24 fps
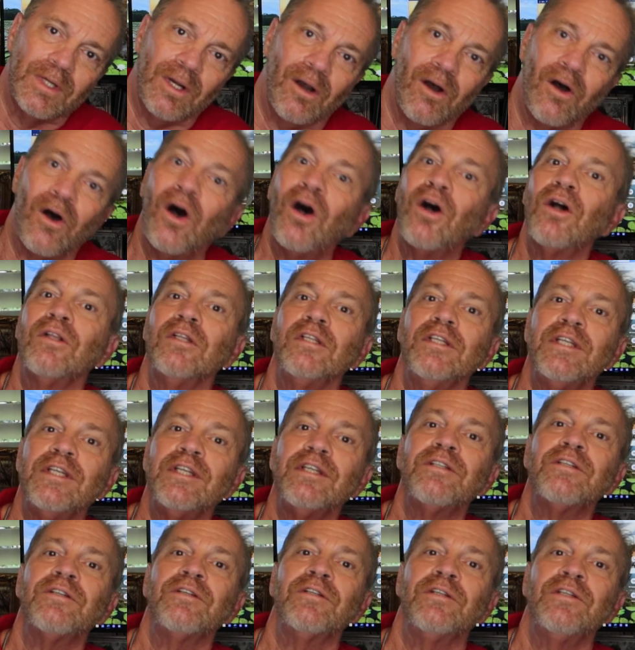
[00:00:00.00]
All
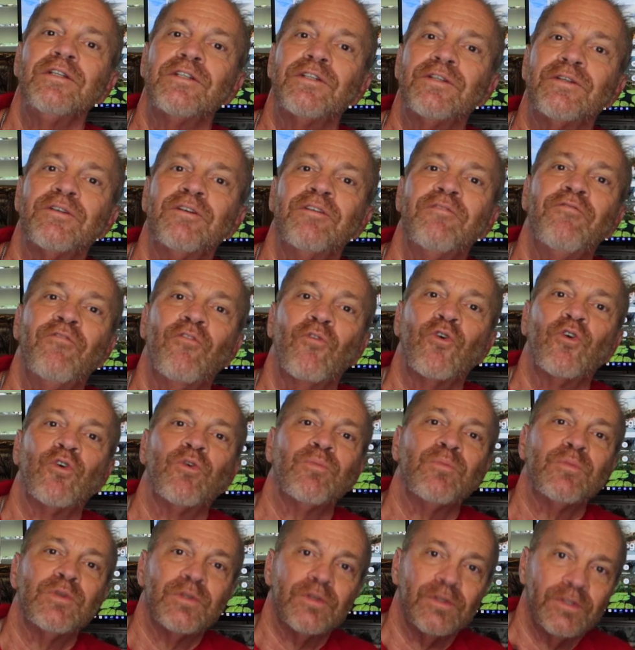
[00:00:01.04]
additional insured
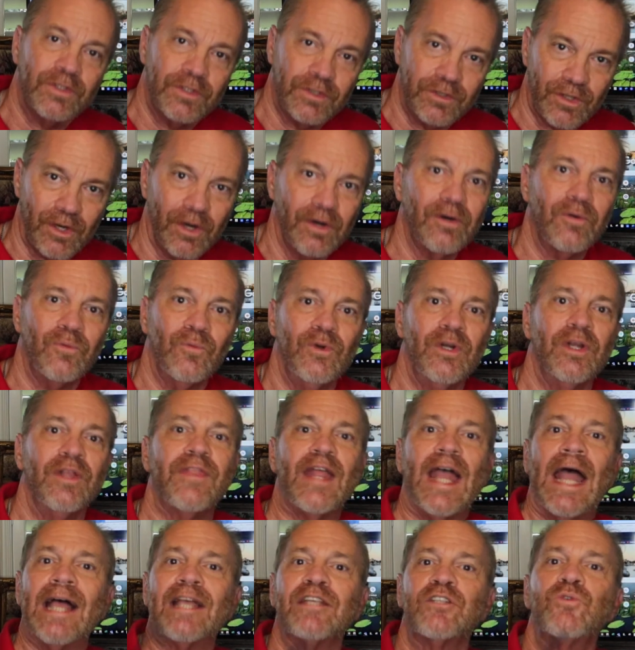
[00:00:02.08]
forms start
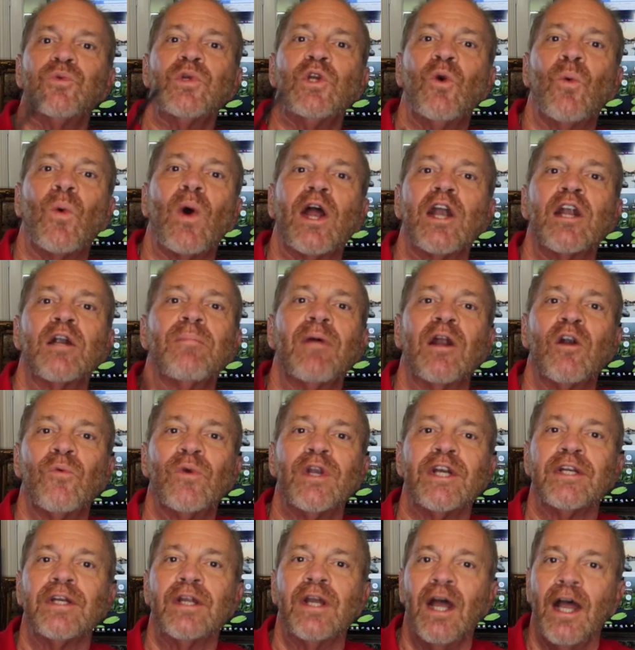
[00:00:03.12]
with as required by
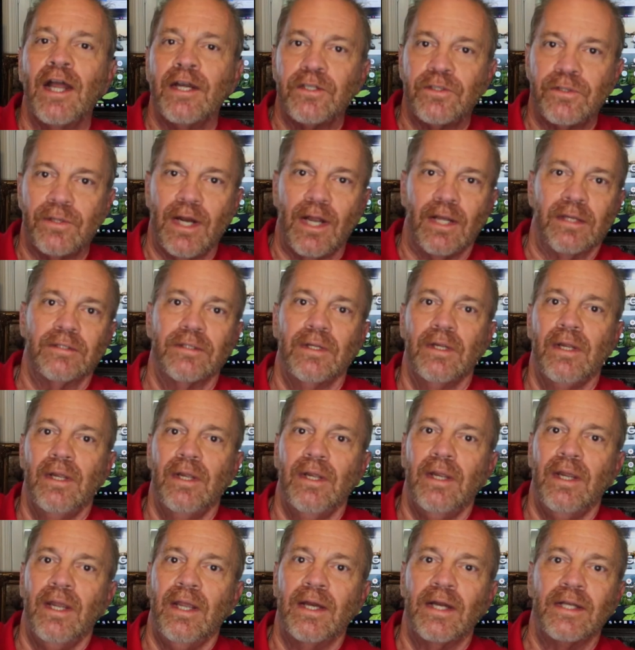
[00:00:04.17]
written contract.
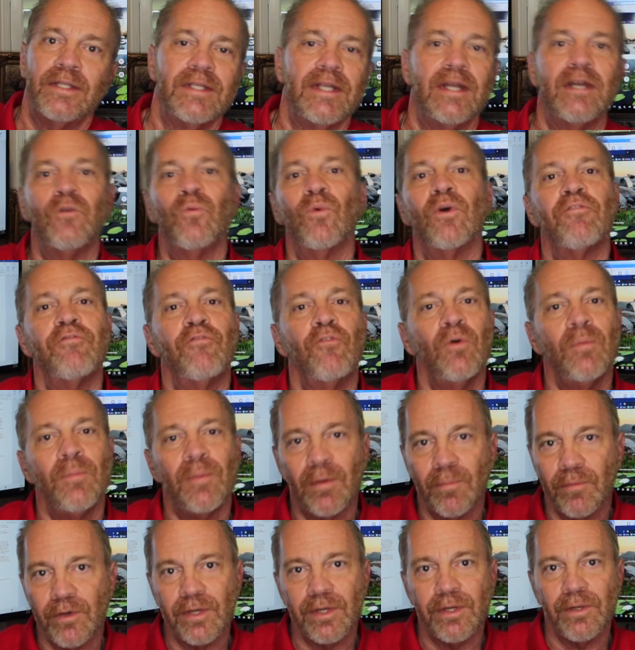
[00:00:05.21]
And I said, and what form
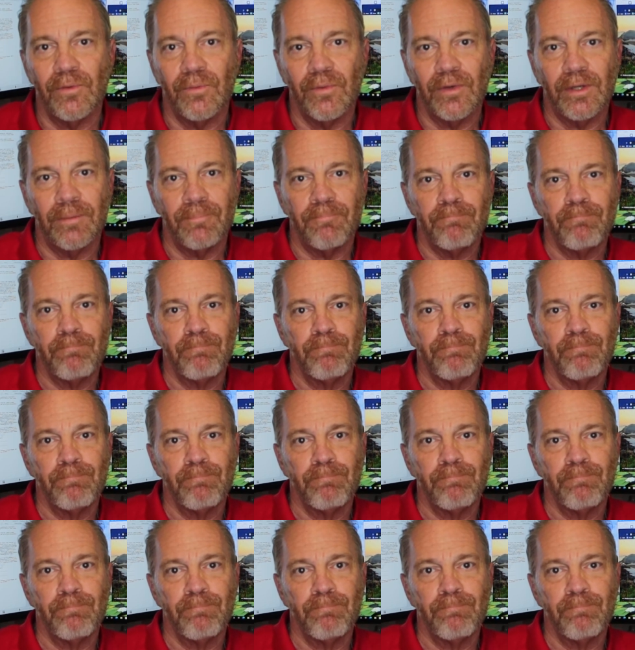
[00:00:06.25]
number do you want?